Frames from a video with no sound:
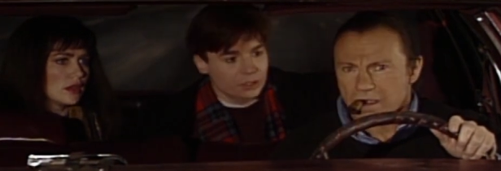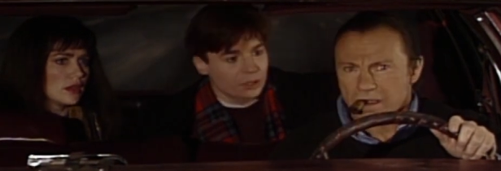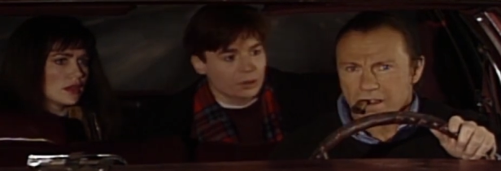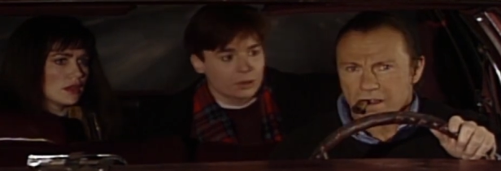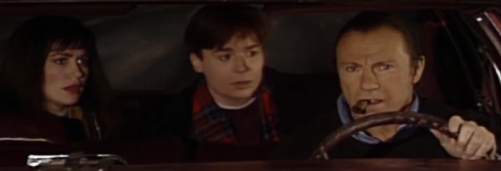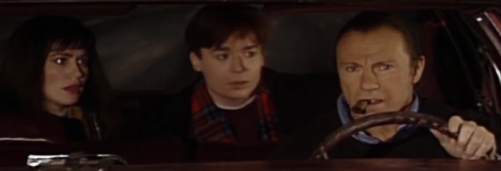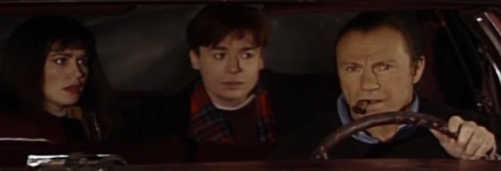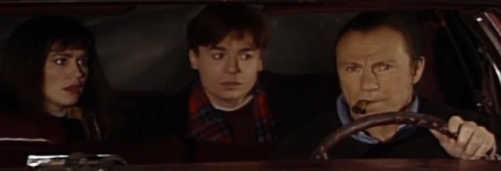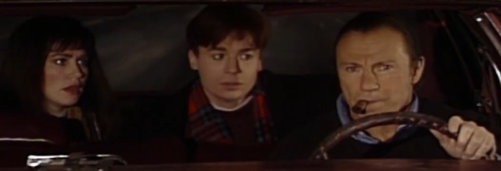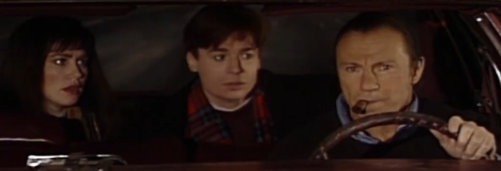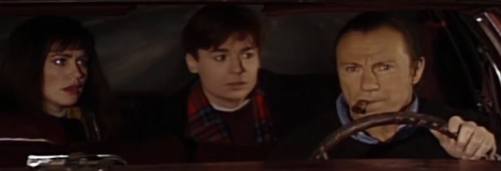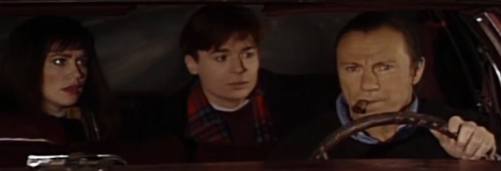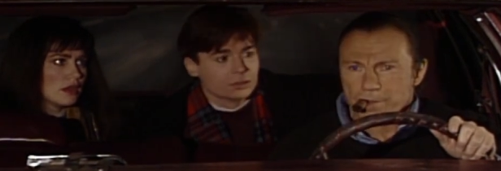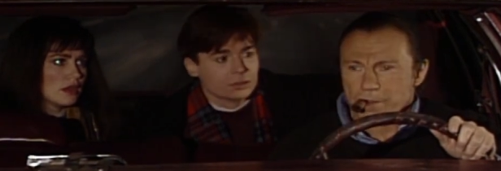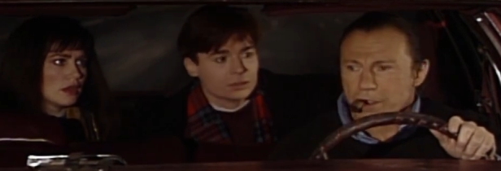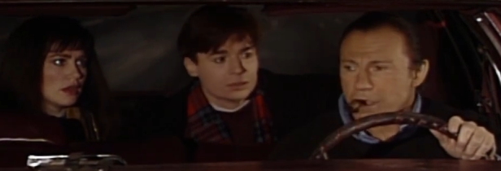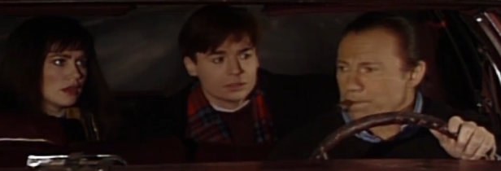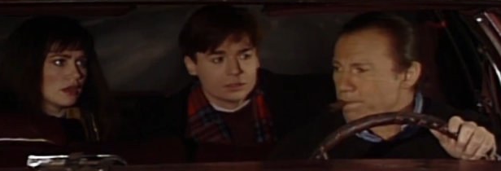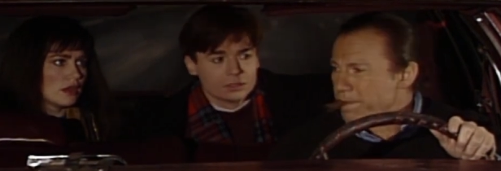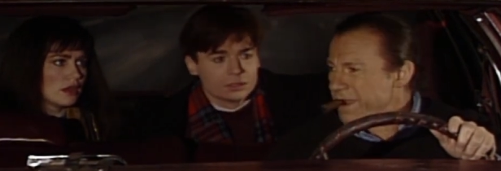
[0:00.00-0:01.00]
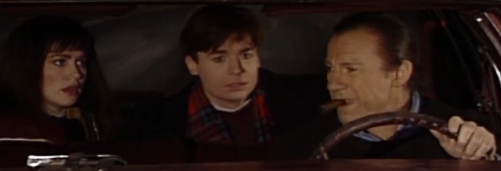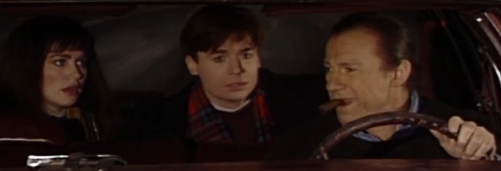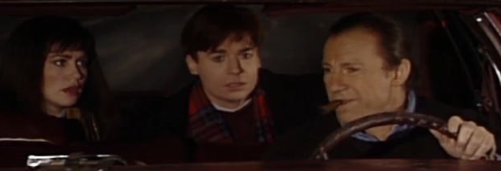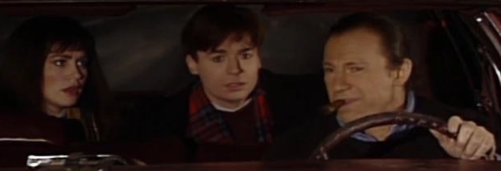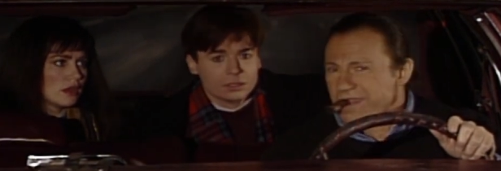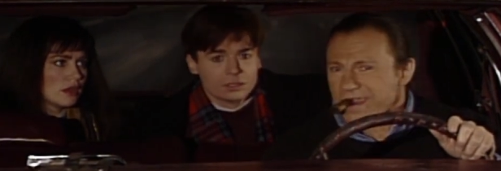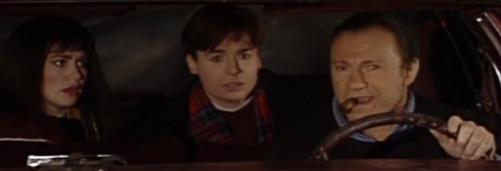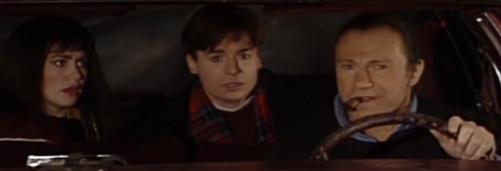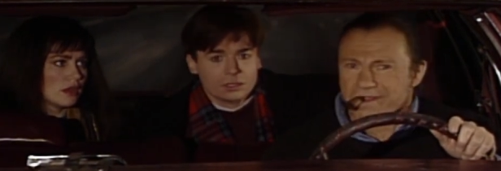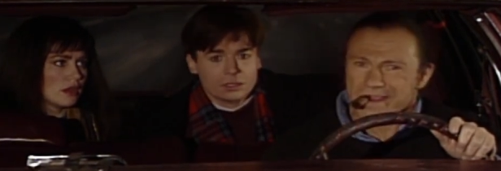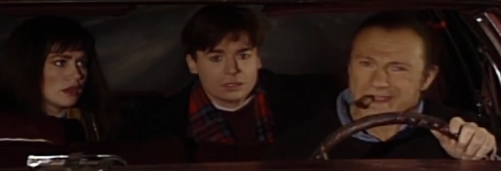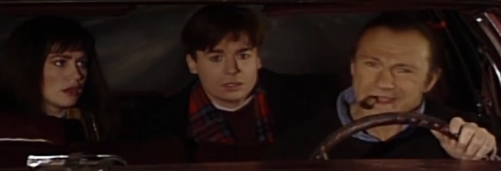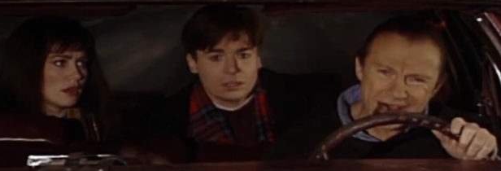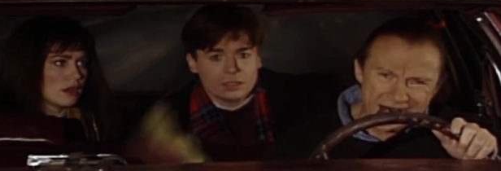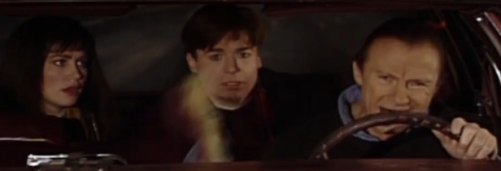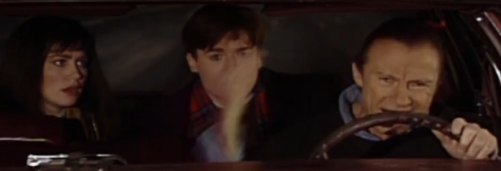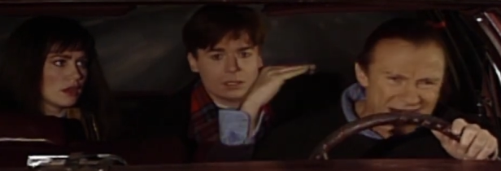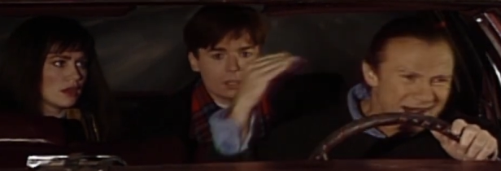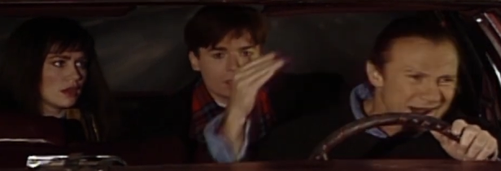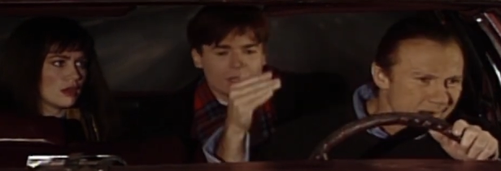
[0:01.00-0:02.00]
Speaker 1: know. Nope, can't kill you.
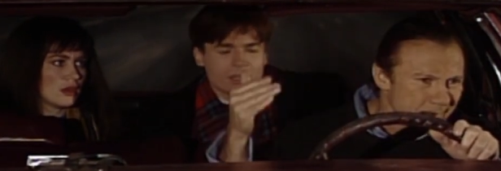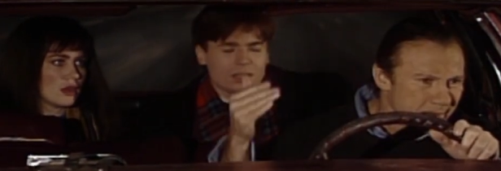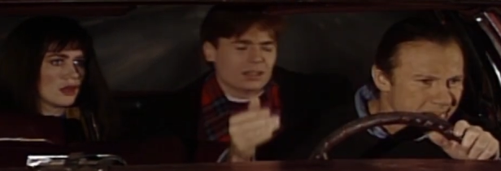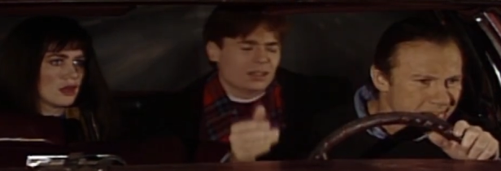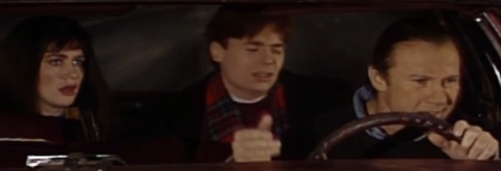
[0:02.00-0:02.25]
Get out.